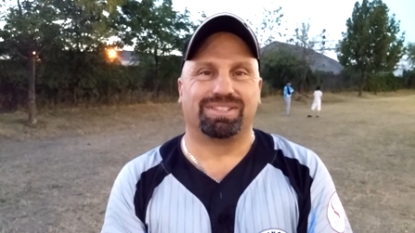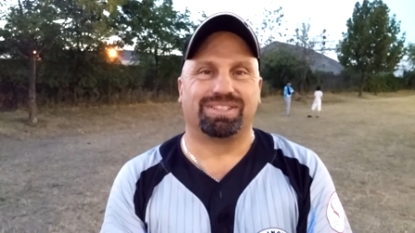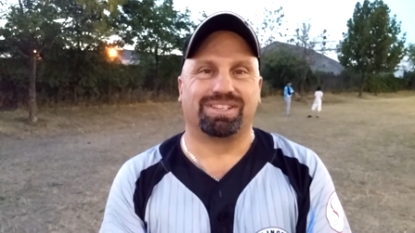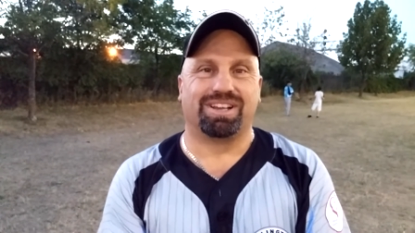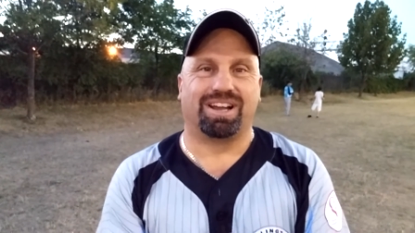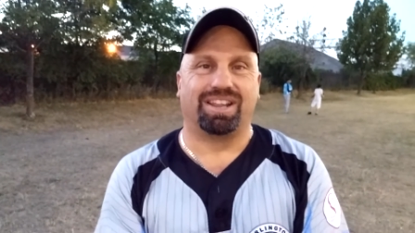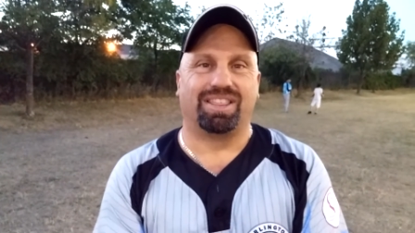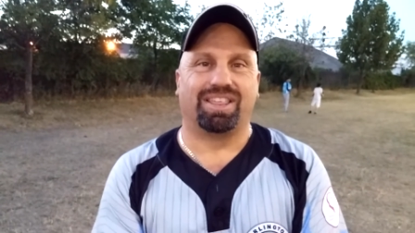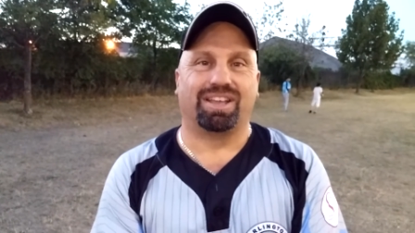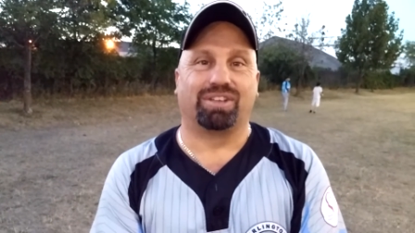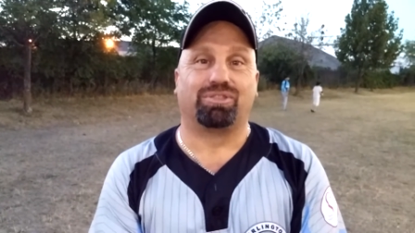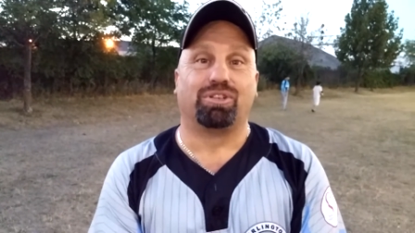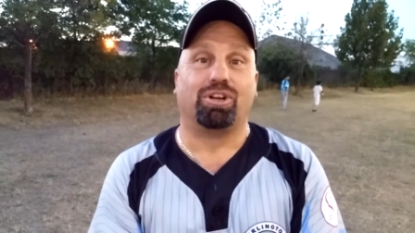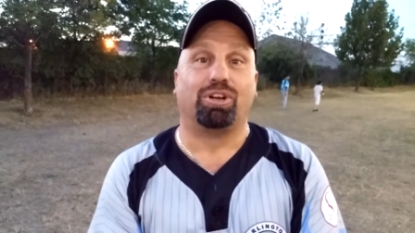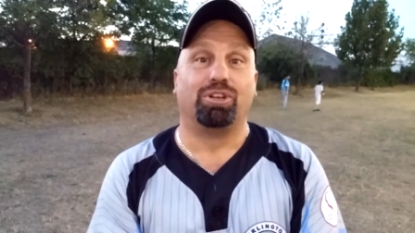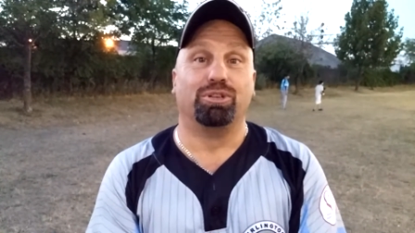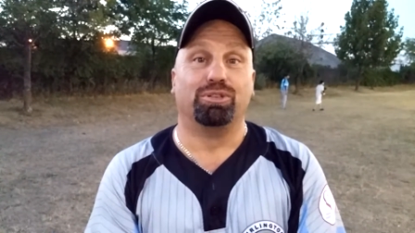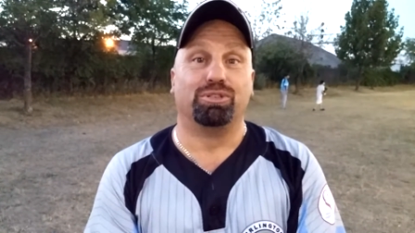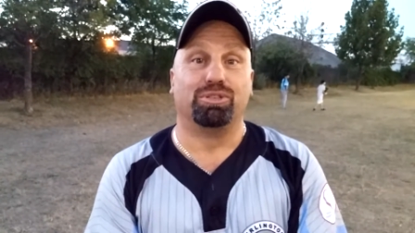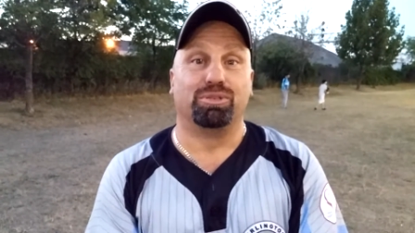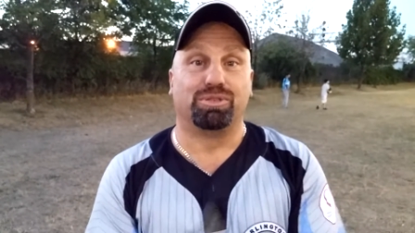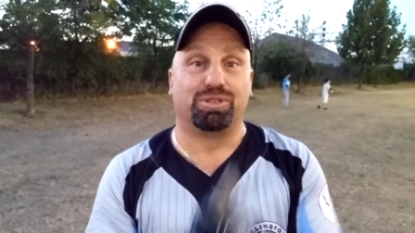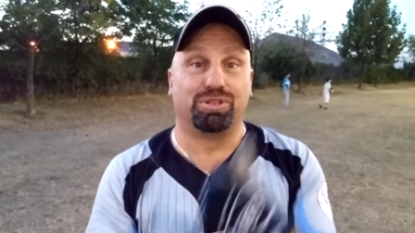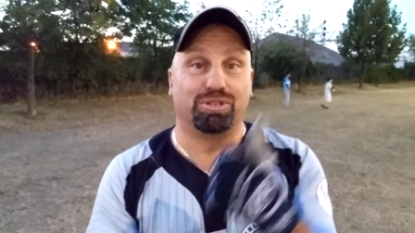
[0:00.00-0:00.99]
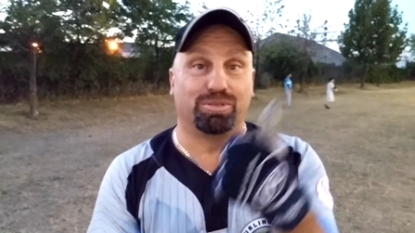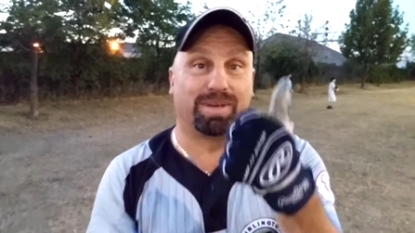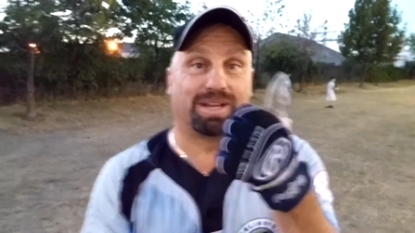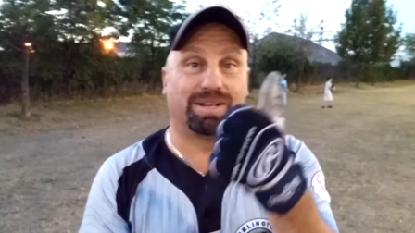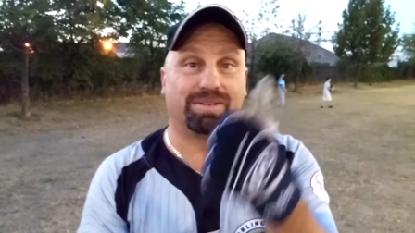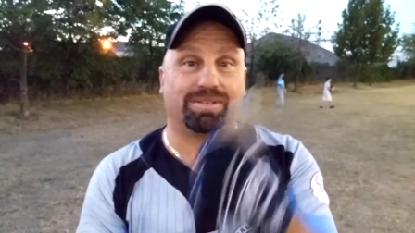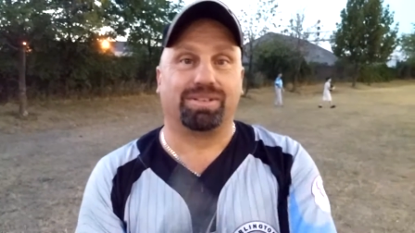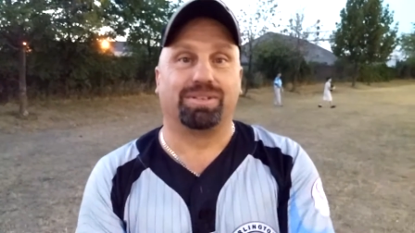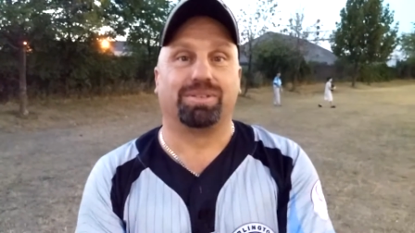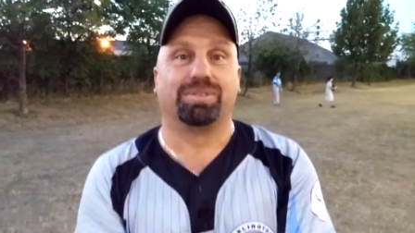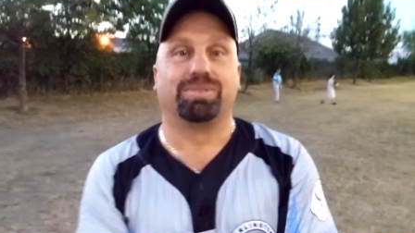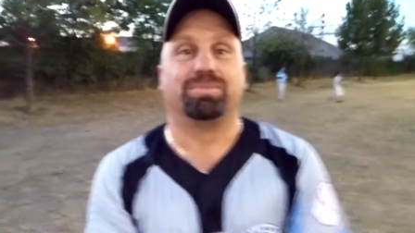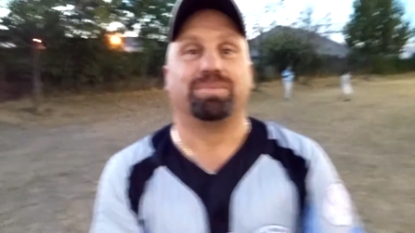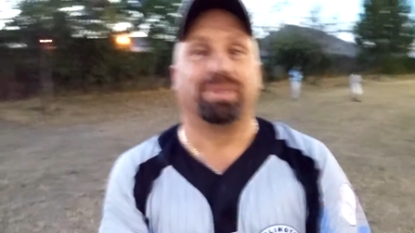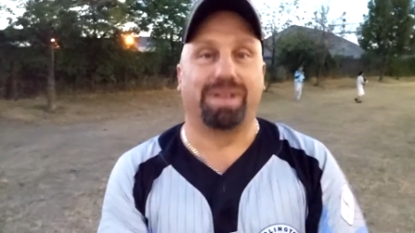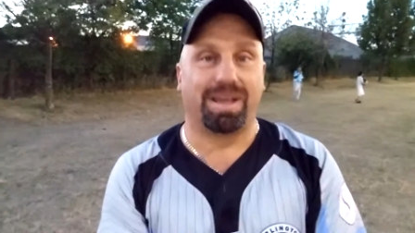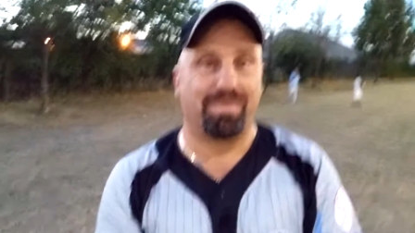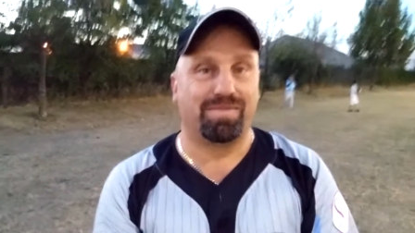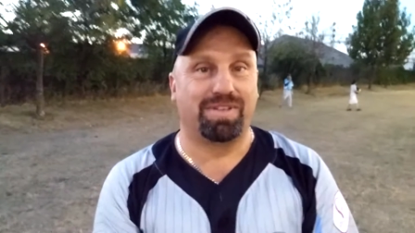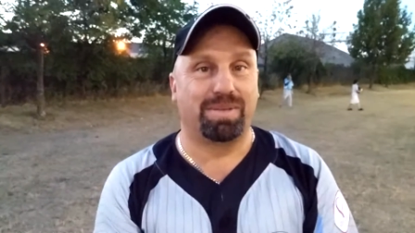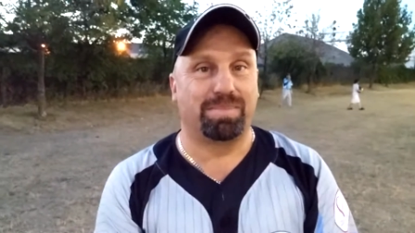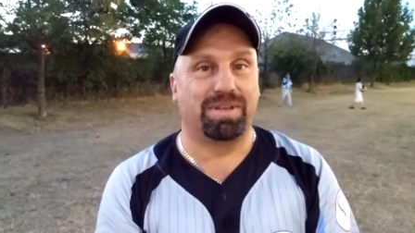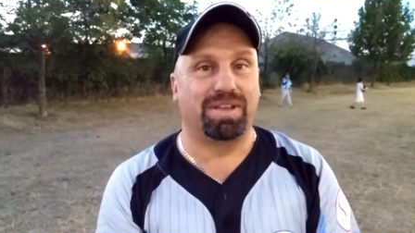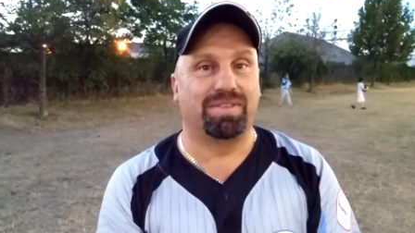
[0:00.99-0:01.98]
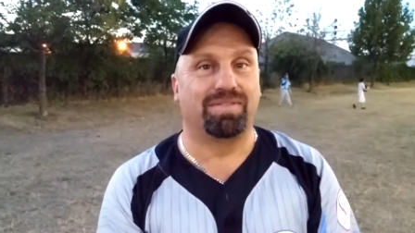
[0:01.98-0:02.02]
Scotty, thanks for all you do too, man. You're M
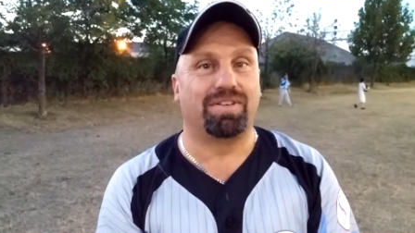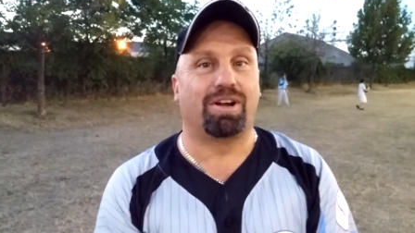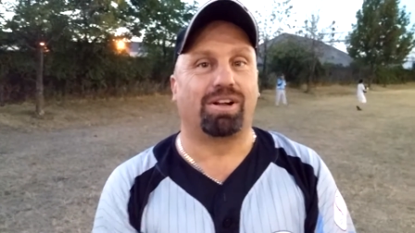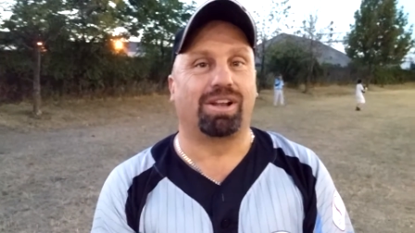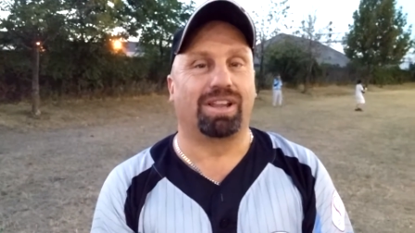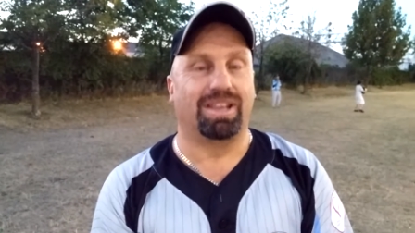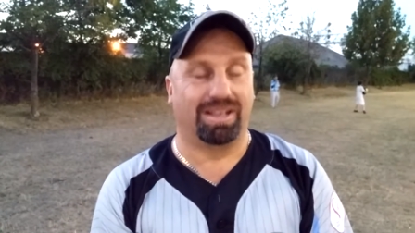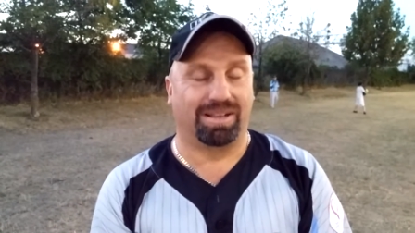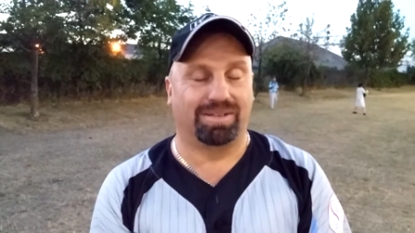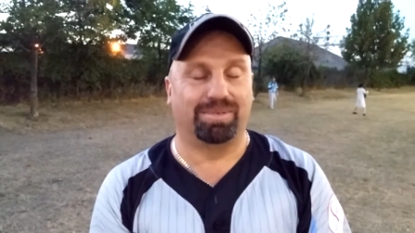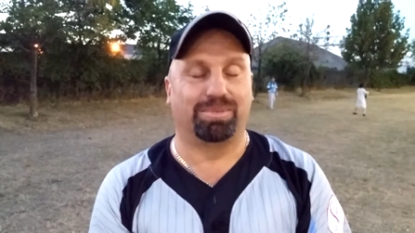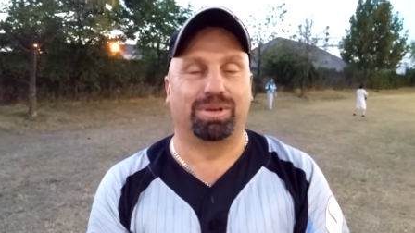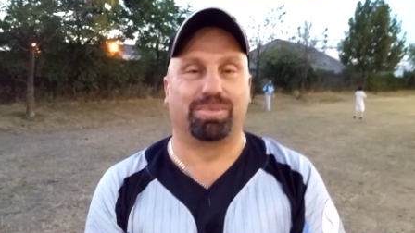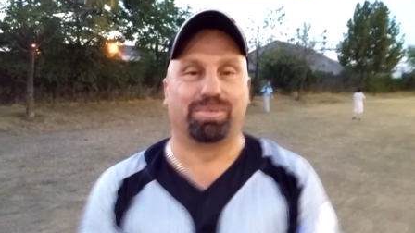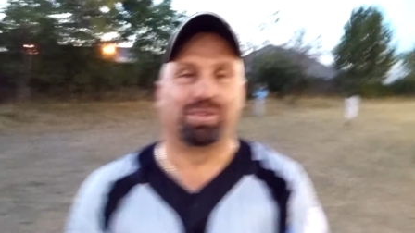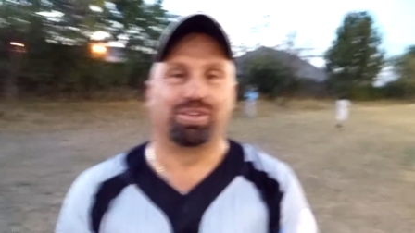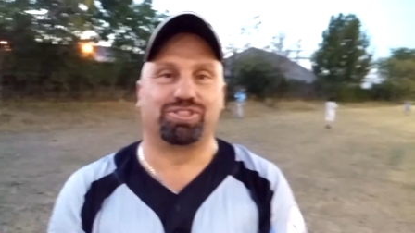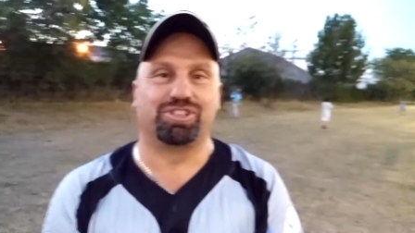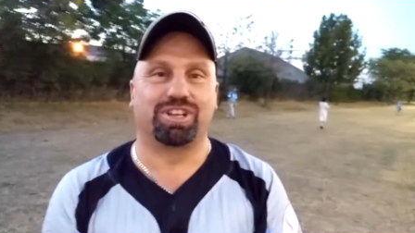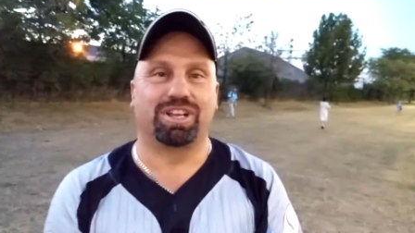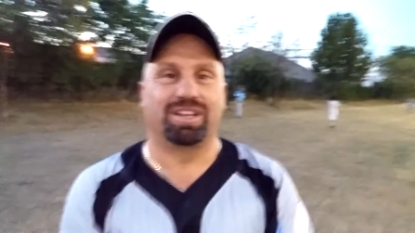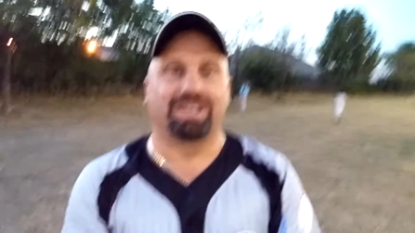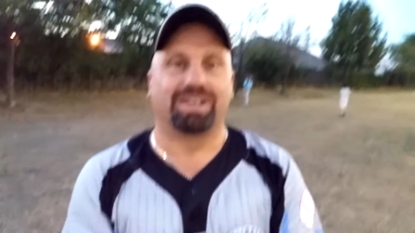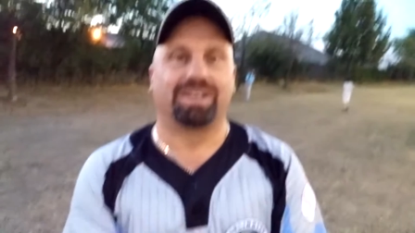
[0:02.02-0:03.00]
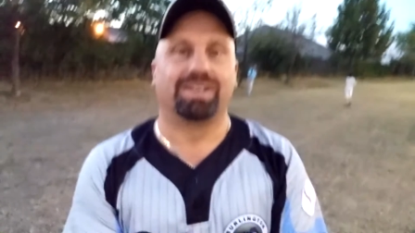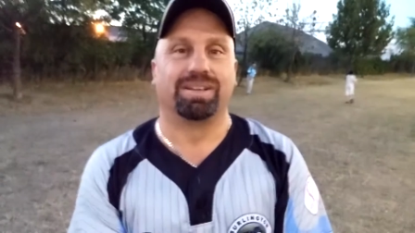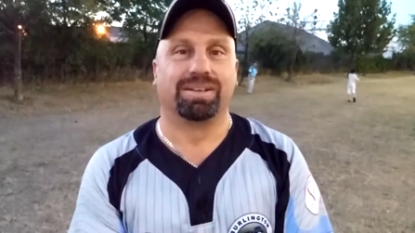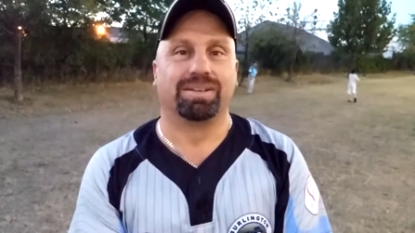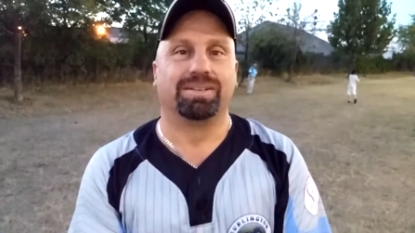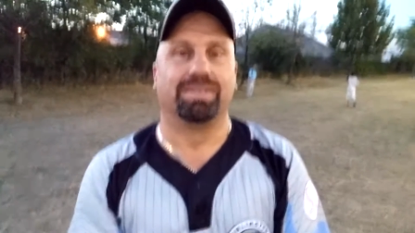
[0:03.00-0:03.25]
V P of our league, and we appreciate you.